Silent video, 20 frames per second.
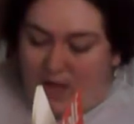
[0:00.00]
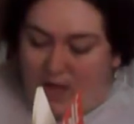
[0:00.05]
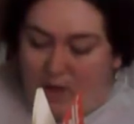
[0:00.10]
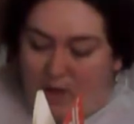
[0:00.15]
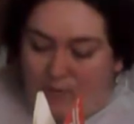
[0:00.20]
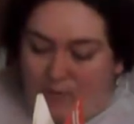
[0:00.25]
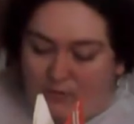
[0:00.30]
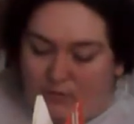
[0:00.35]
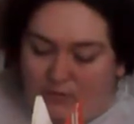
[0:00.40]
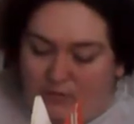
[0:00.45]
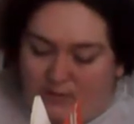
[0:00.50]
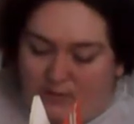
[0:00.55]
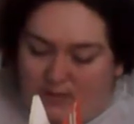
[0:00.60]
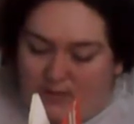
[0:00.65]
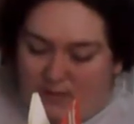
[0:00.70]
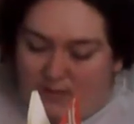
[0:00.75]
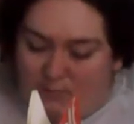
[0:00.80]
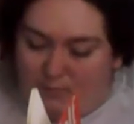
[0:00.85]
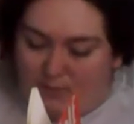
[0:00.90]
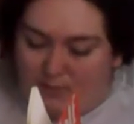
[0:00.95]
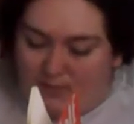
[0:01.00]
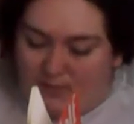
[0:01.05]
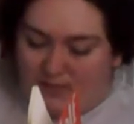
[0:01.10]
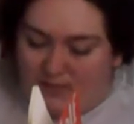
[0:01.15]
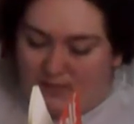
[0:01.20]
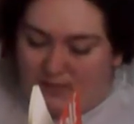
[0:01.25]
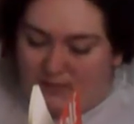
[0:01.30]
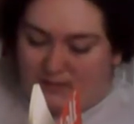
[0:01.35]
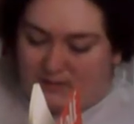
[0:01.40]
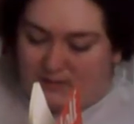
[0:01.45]
and went to the same prison
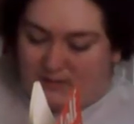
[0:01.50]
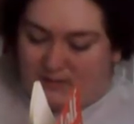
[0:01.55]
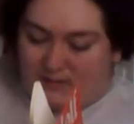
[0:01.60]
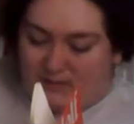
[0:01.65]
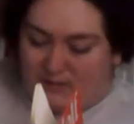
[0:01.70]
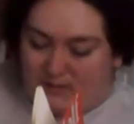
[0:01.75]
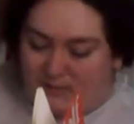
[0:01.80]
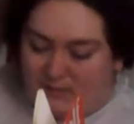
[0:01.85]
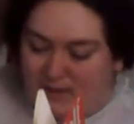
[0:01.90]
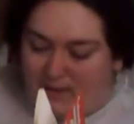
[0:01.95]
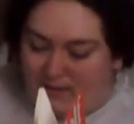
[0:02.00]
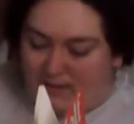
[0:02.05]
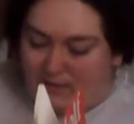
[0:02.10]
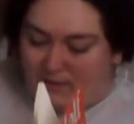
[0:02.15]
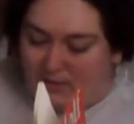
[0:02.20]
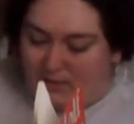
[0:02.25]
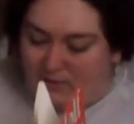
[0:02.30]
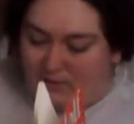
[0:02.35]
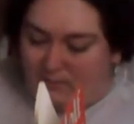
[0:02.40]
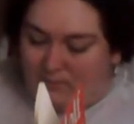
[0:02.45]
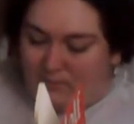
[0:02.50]
as his master.